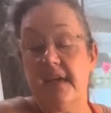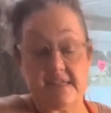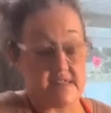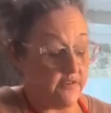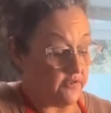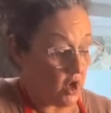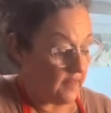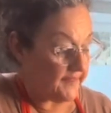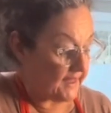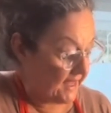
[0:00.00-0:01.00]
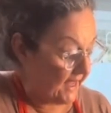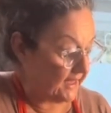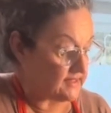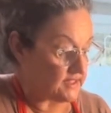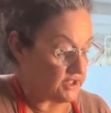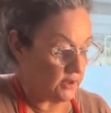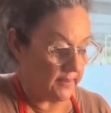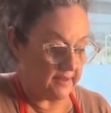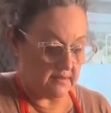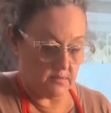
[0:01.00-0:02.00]
Yes, if you've got the kit to do
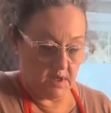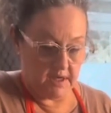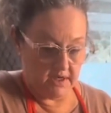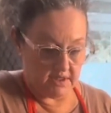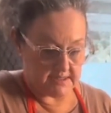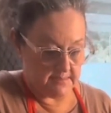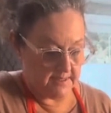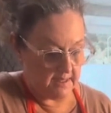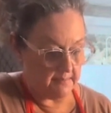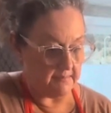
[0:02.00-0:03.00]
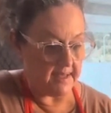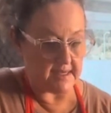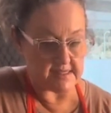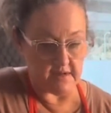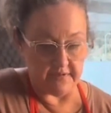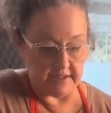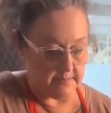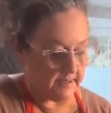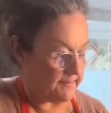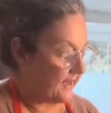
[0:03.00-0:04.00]
it, why not, Dimity, and make yourself a
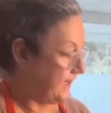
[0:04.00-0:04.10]
little bit of